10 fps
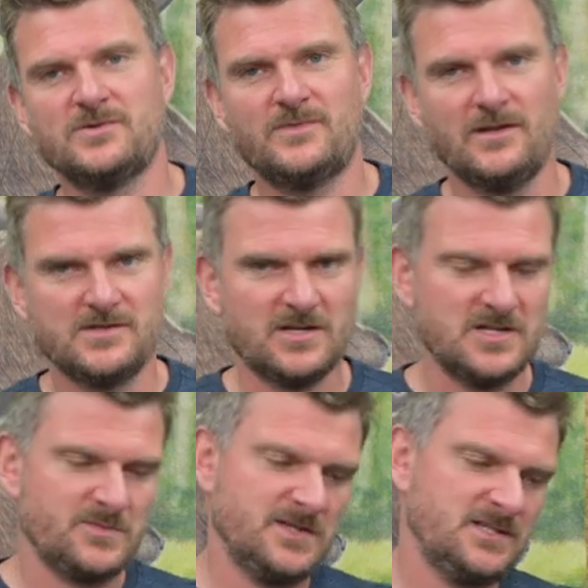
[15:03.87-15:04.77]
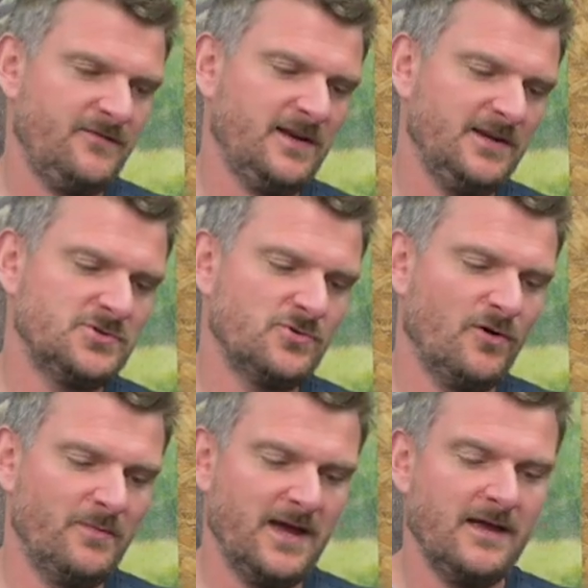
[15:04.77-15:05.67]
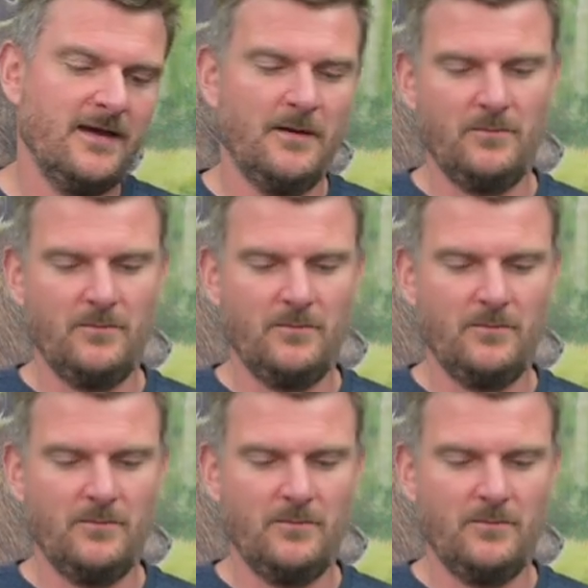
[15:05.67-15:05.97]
something that's going to specifically draw me,